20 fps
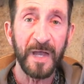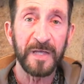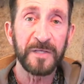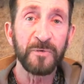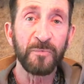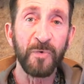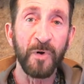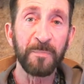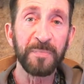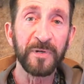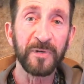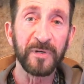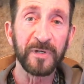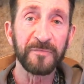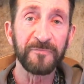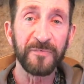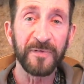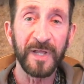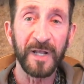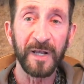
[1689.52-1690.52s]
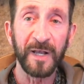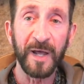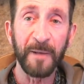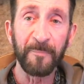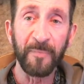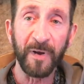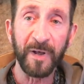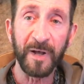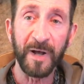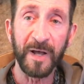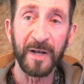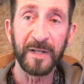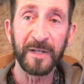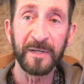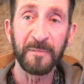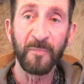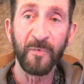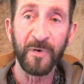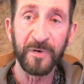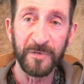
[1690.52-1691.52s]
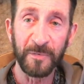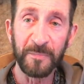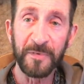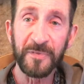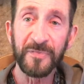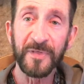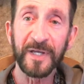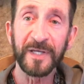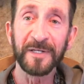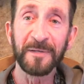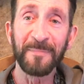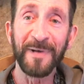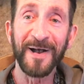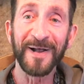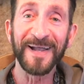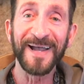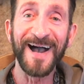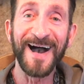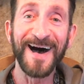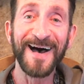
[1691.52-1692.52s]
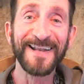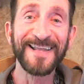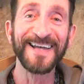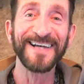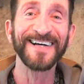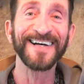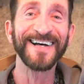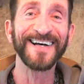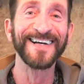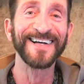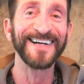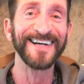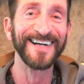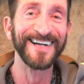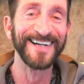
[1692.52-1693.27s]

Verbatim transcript: Yeah, you won't be looking for that leprechaun anymore. You'll be yeah, thinking really. about God.